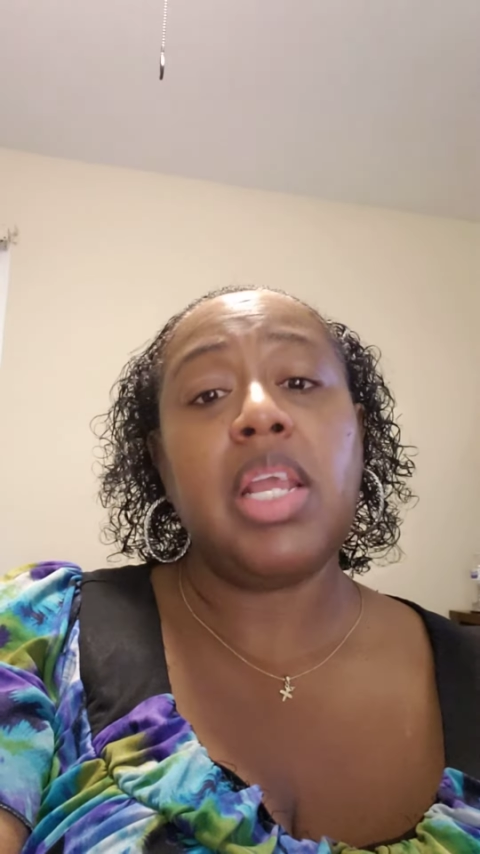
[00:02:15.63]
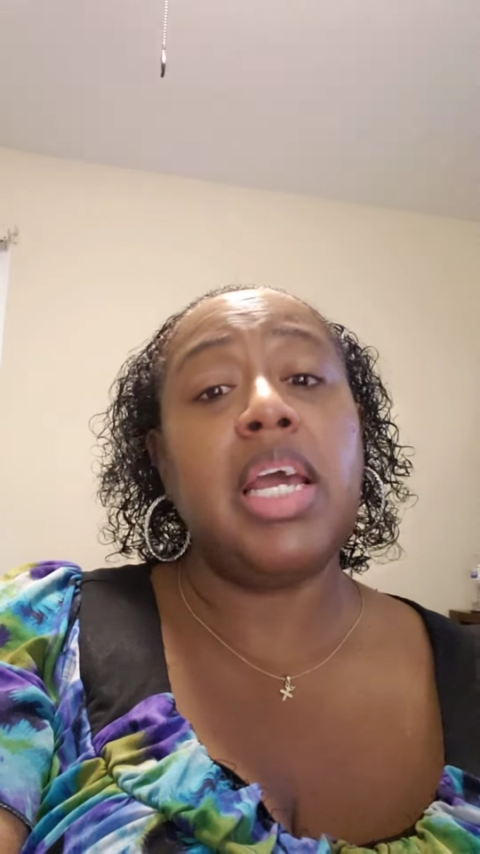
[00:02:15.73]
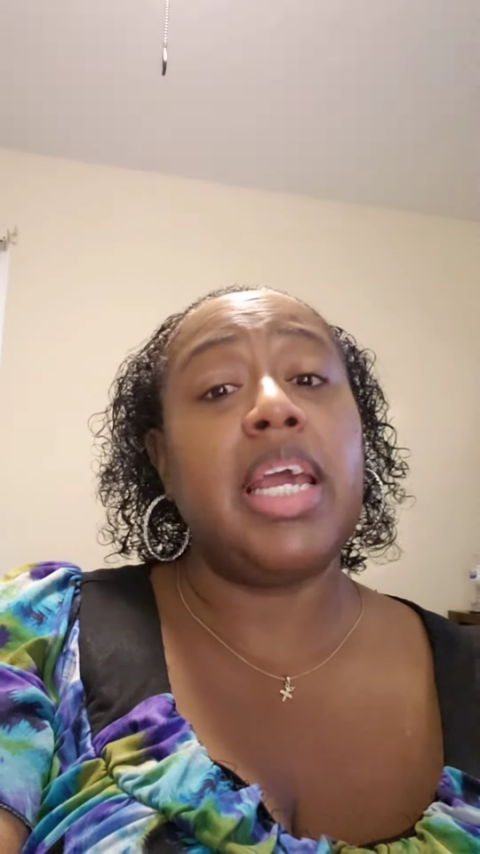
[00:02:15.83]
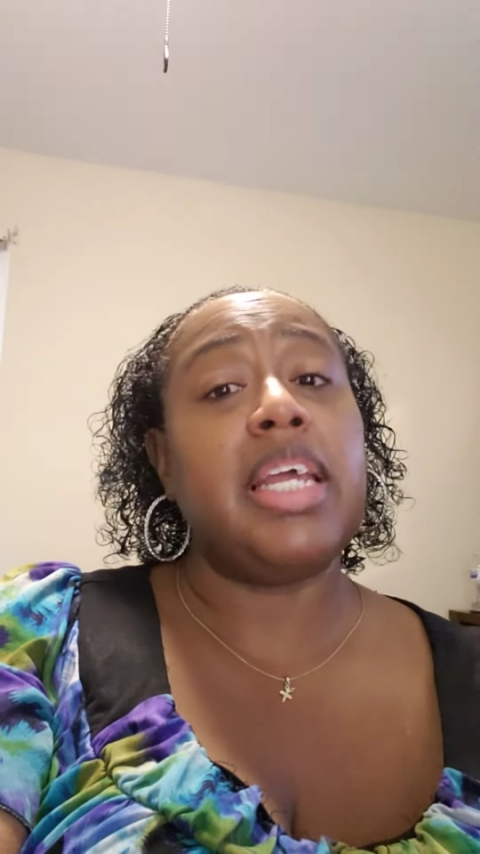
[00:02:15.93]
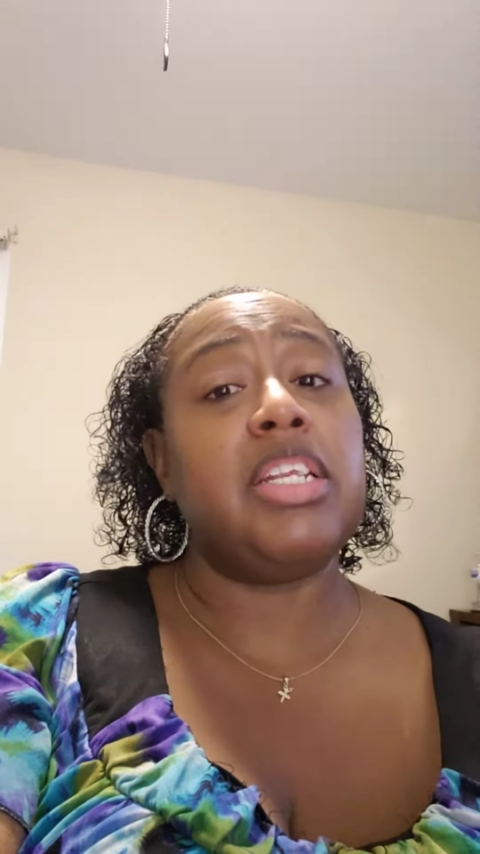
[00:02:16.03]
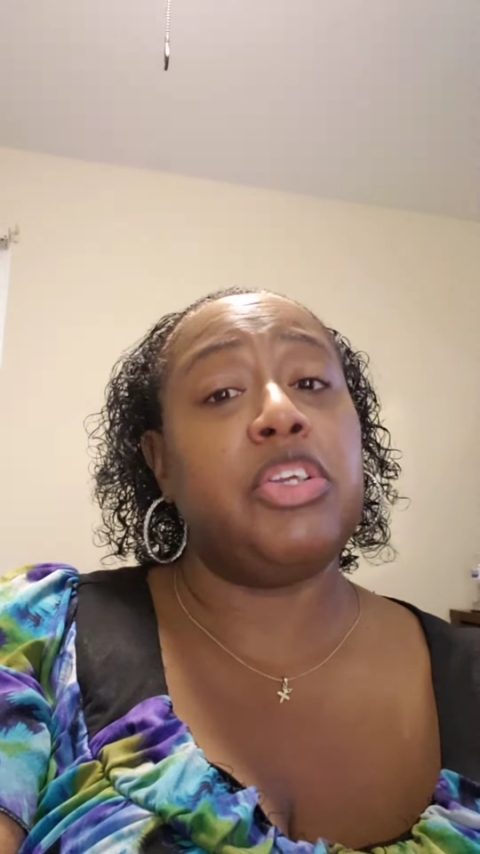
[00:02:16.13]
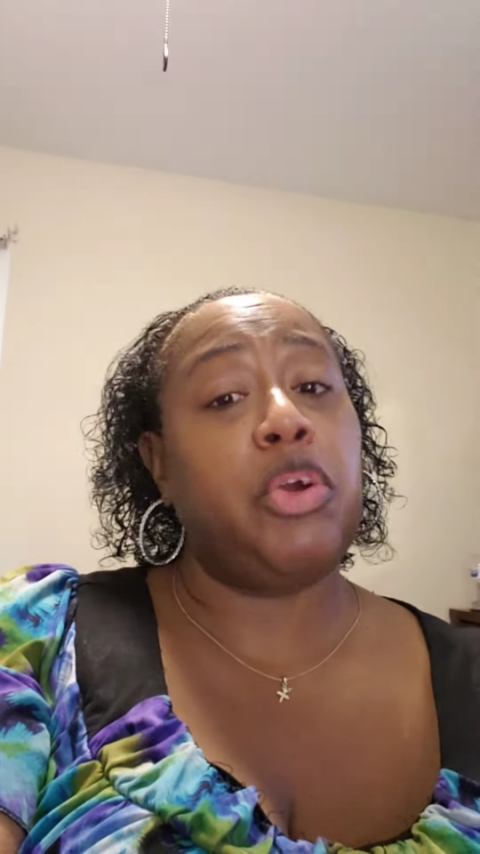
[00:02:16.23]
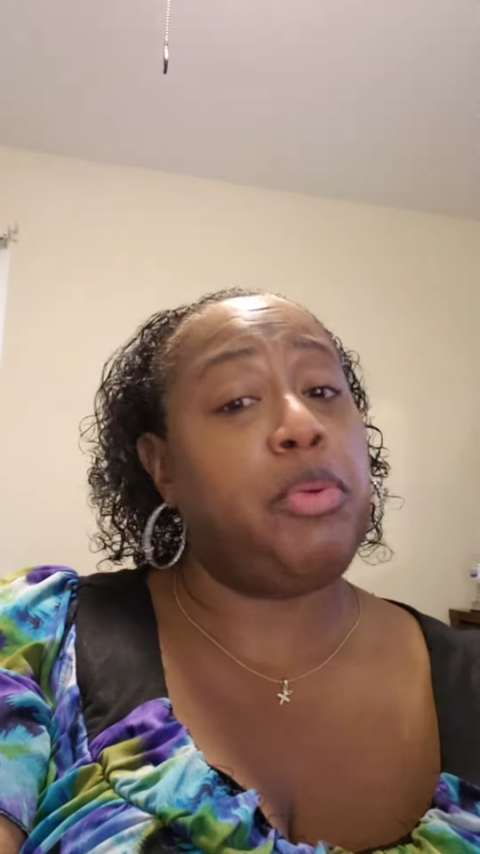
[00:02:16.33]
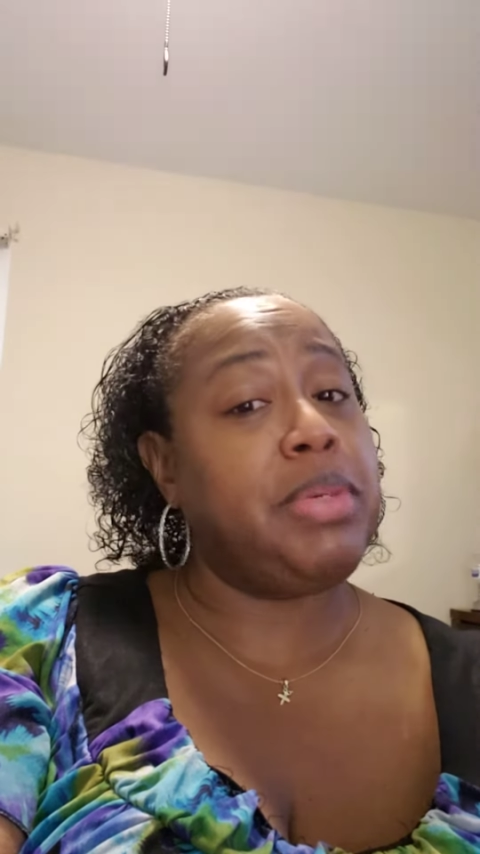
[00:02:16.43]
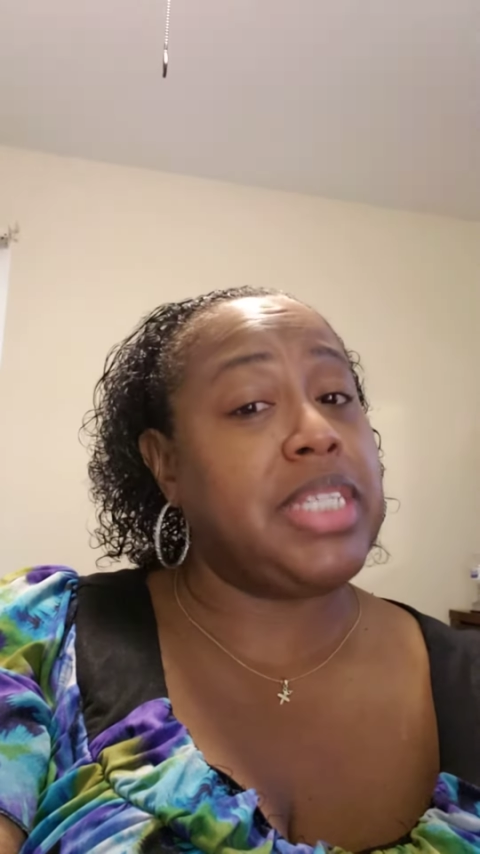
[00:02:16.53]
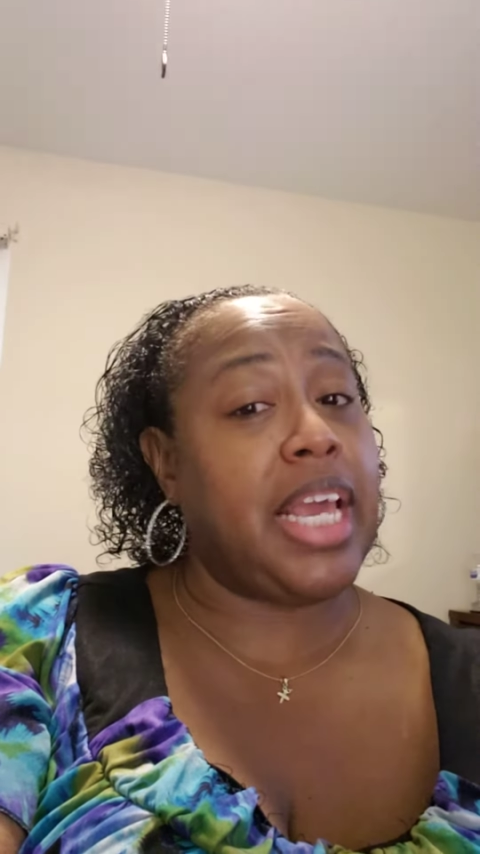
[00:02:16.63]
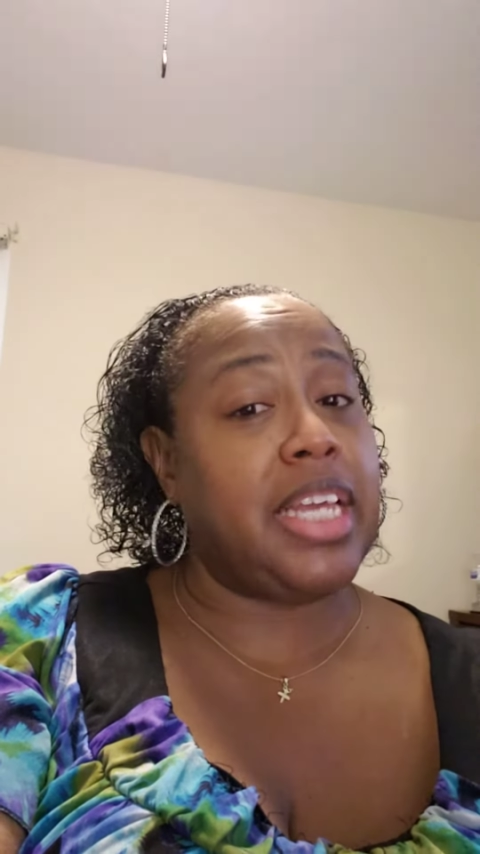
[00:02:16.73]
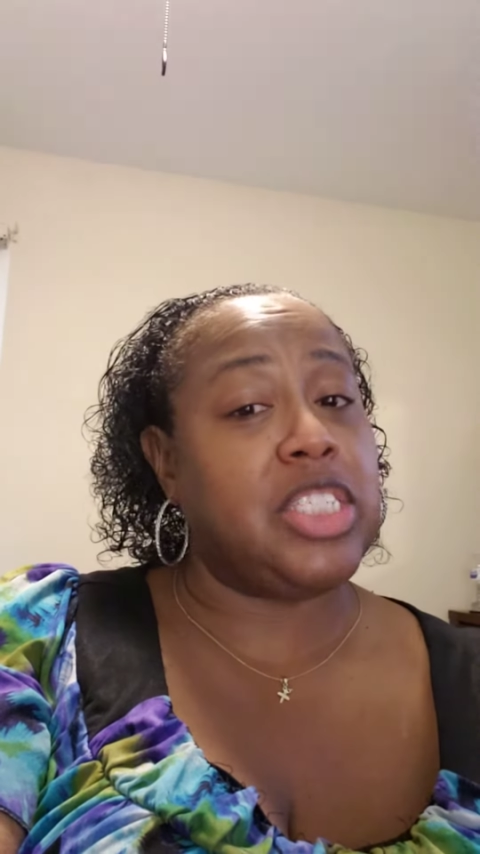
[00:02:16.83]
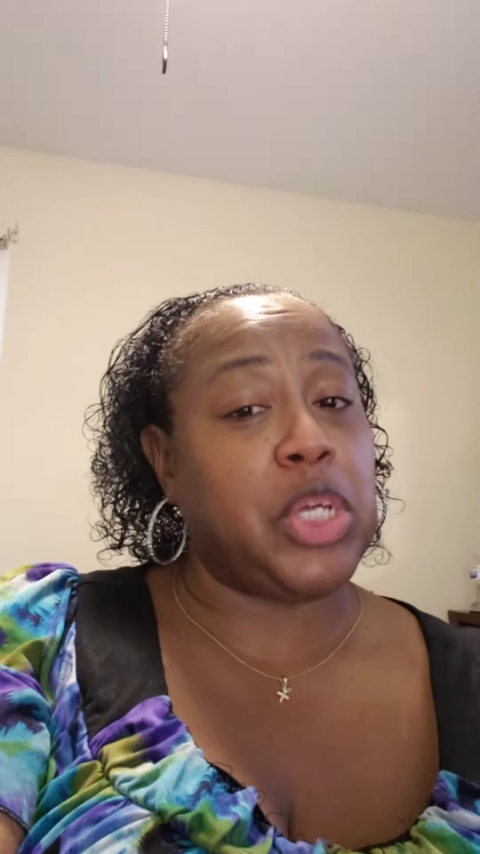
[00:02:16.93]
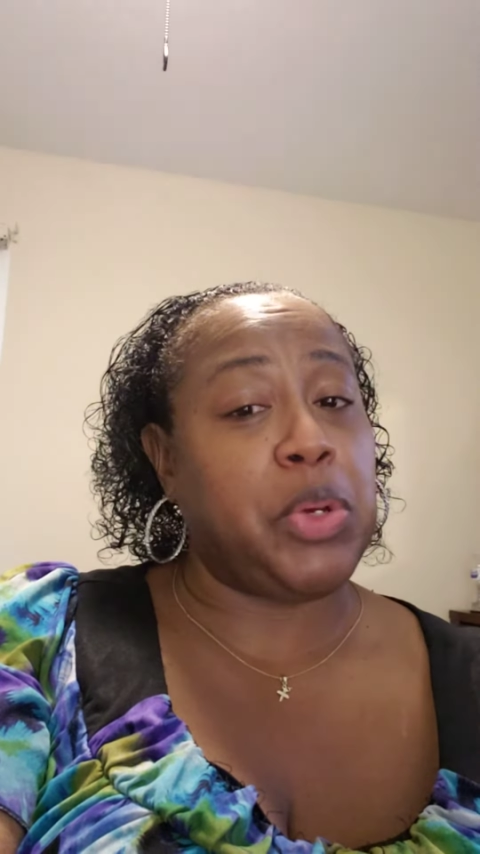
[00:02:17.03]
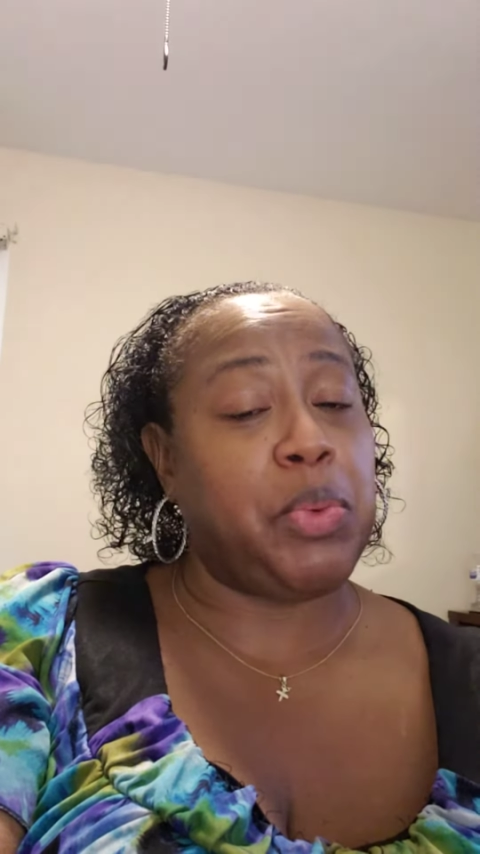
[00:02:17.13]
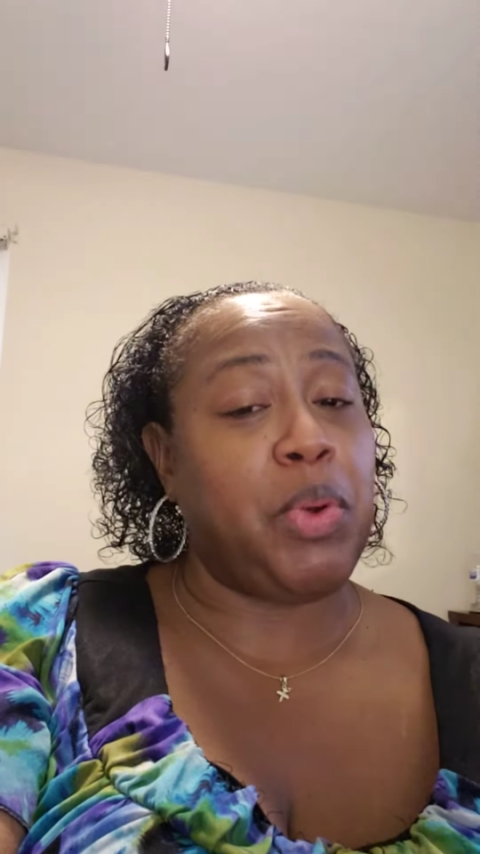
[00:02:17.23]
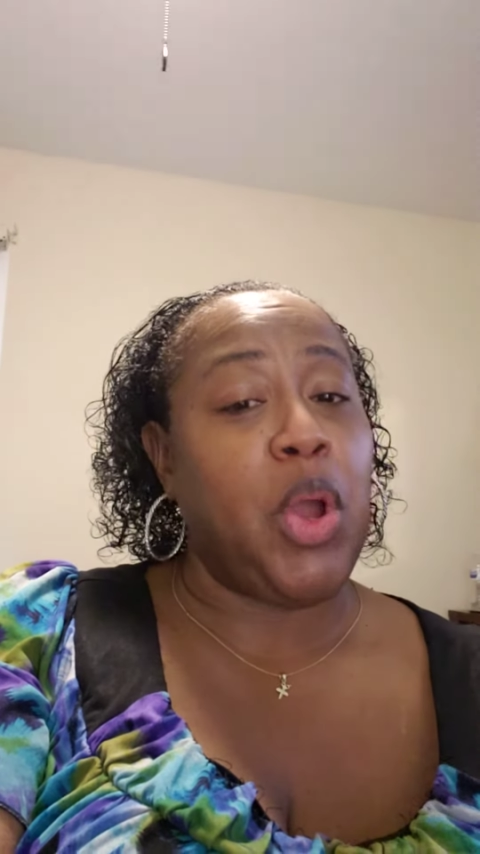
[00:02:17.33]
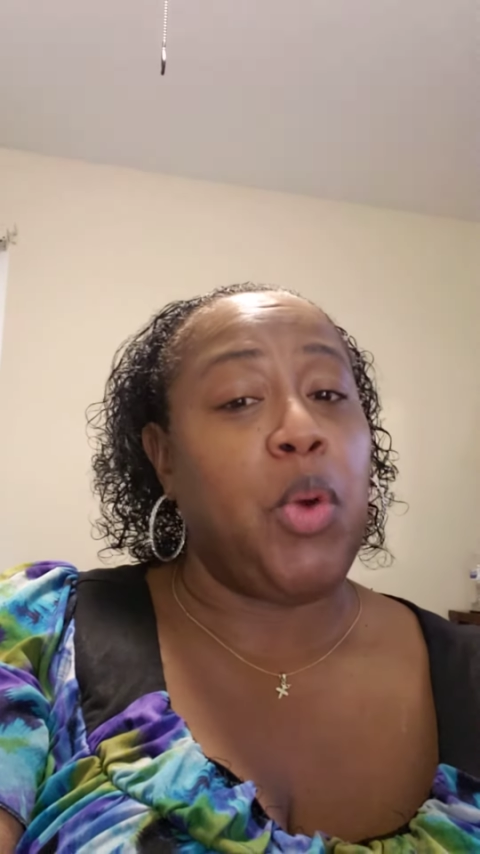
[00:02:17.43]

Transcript: And you heard me say it, so